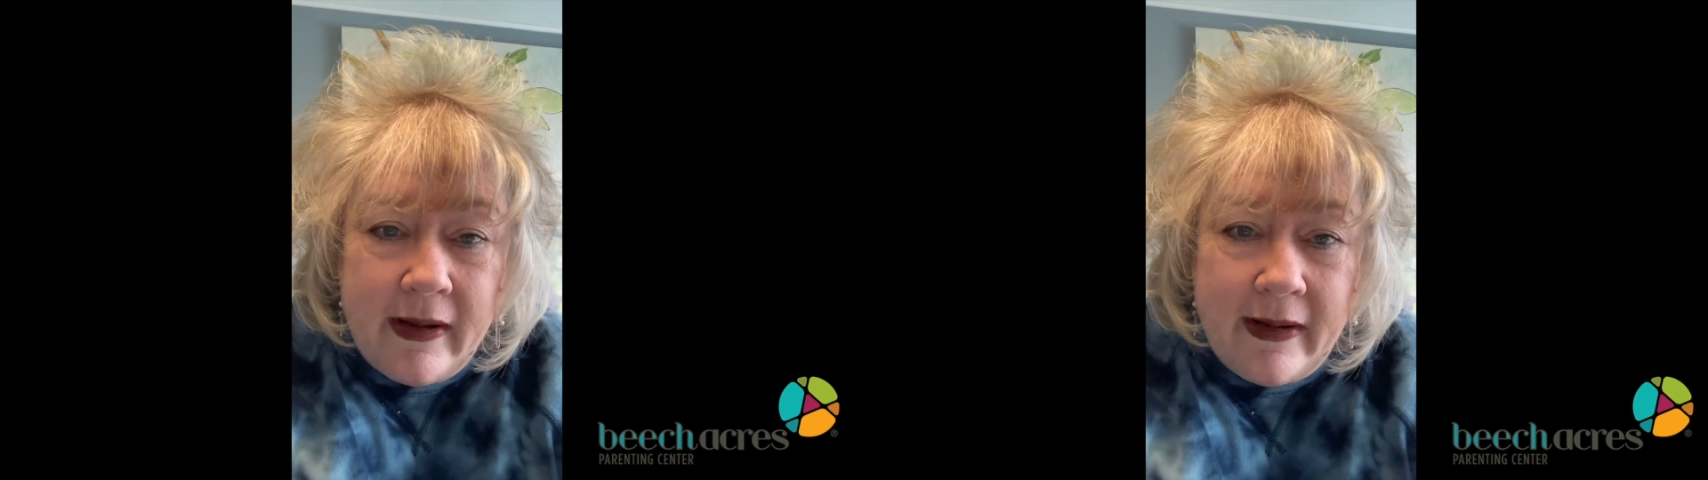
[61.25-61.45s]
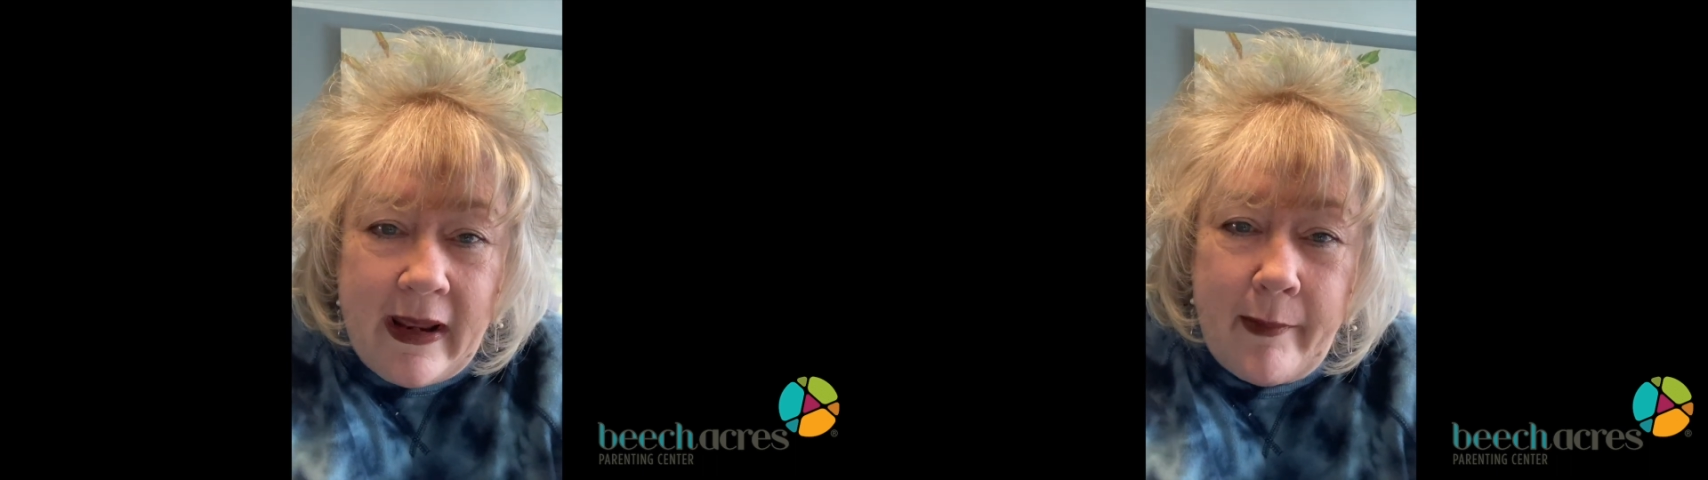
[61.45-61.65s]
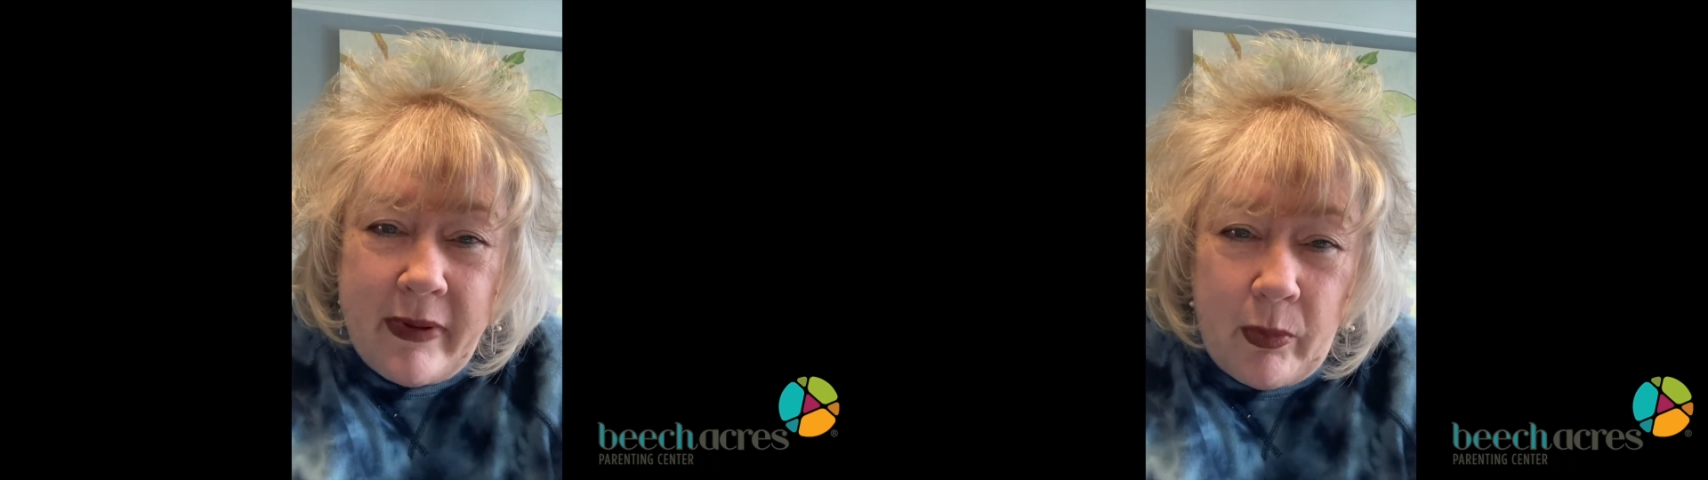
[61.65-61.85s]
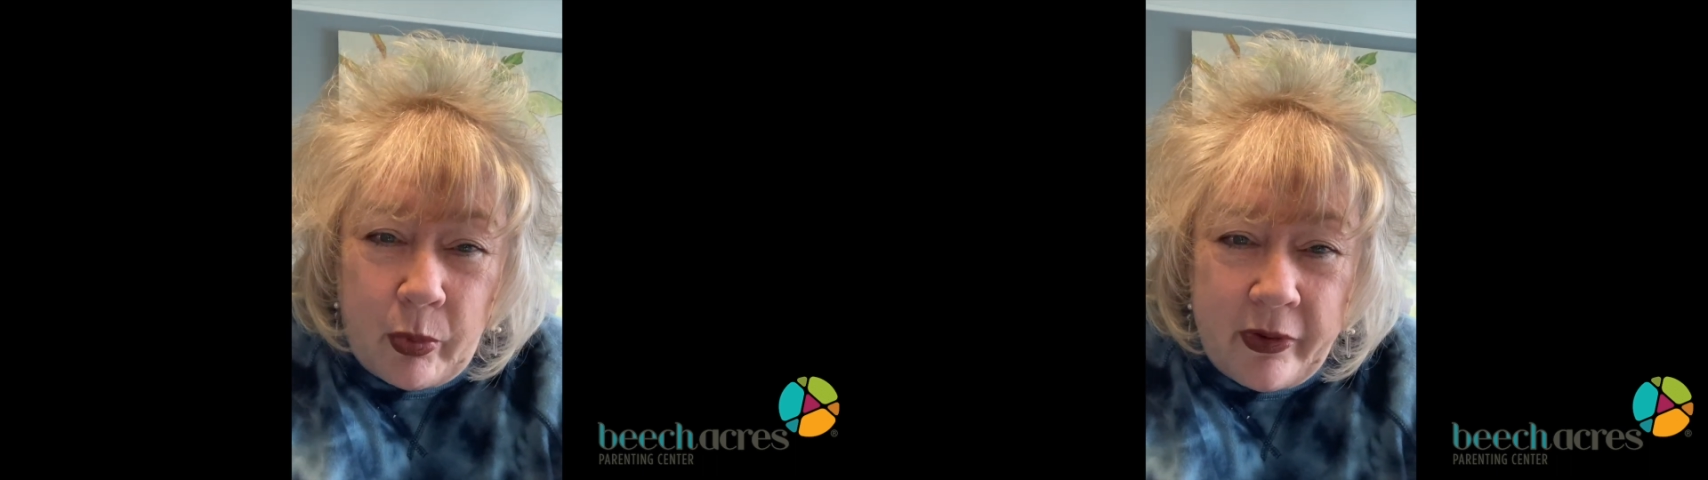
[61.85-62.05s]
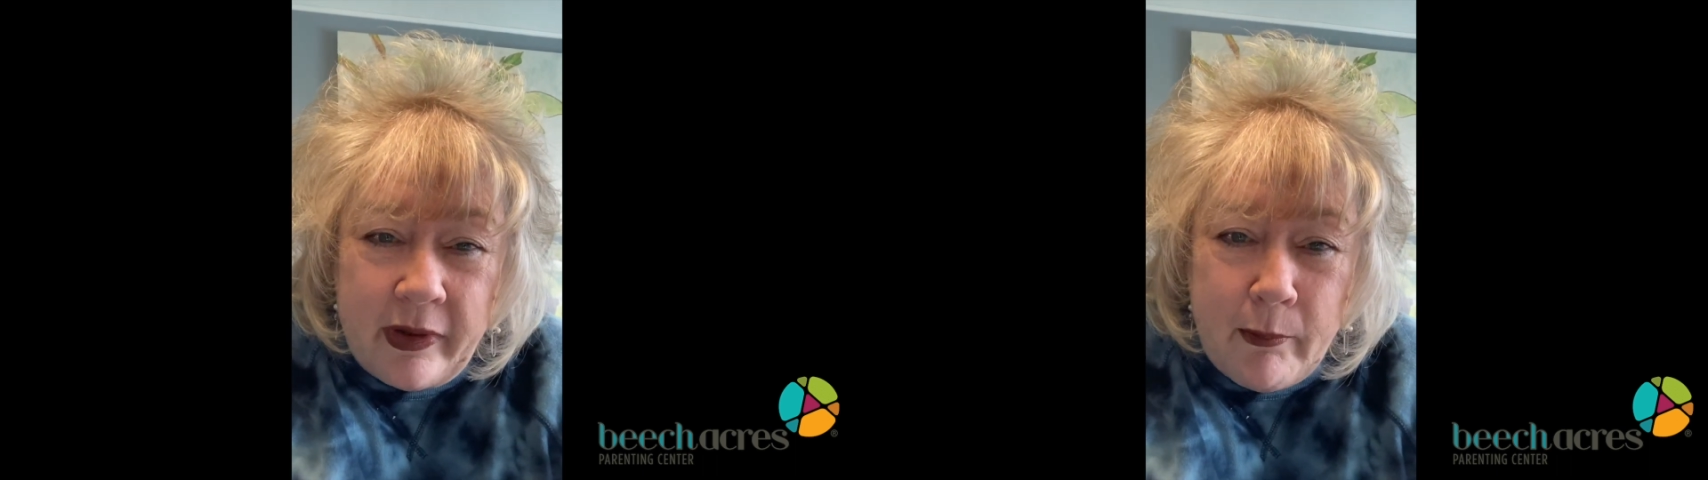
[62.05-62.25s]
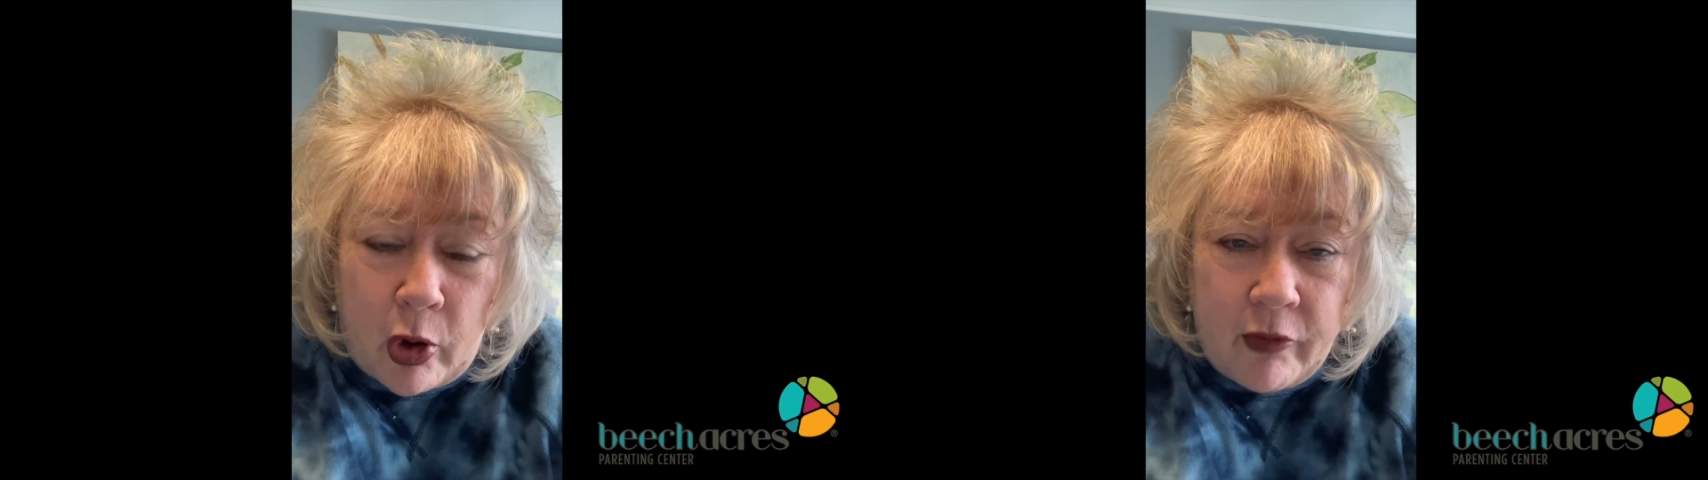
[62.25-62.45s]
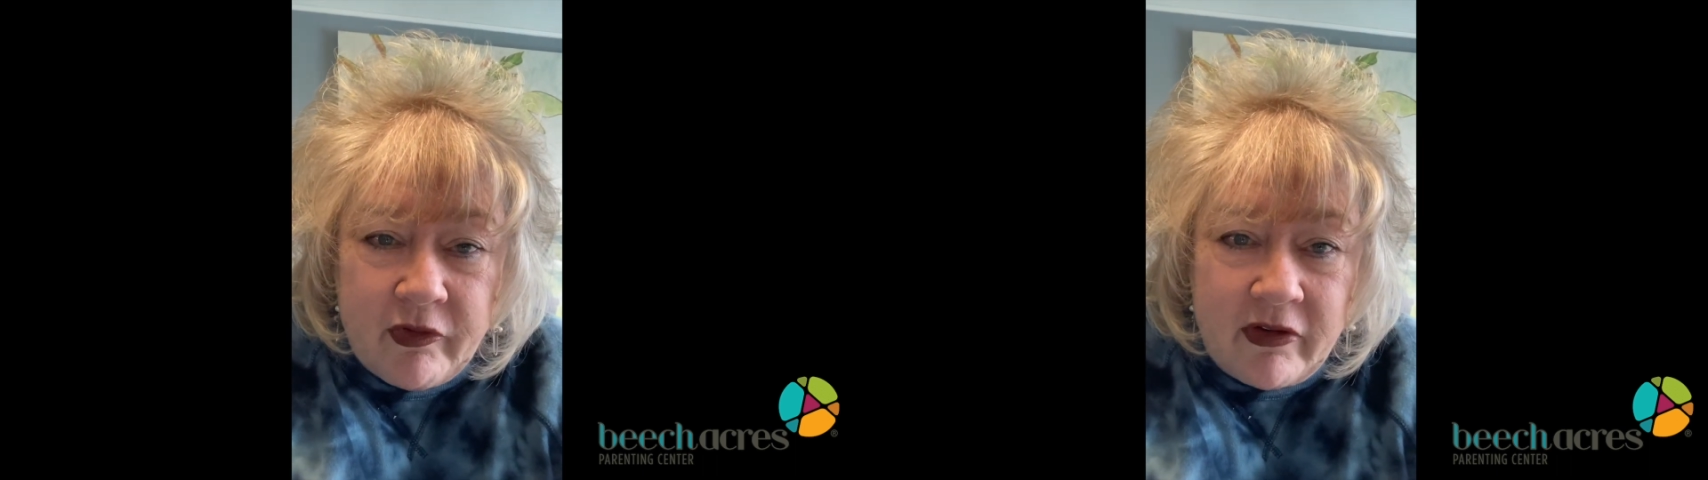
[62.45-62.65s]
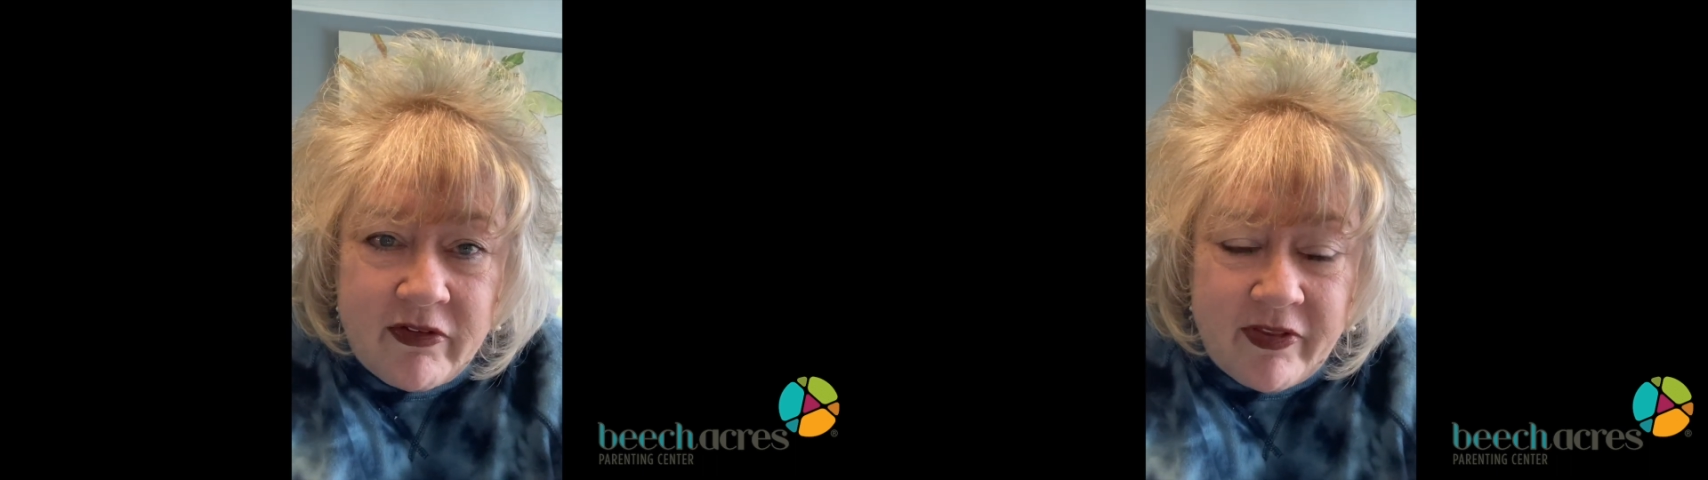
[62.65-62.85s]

and how many really marvelous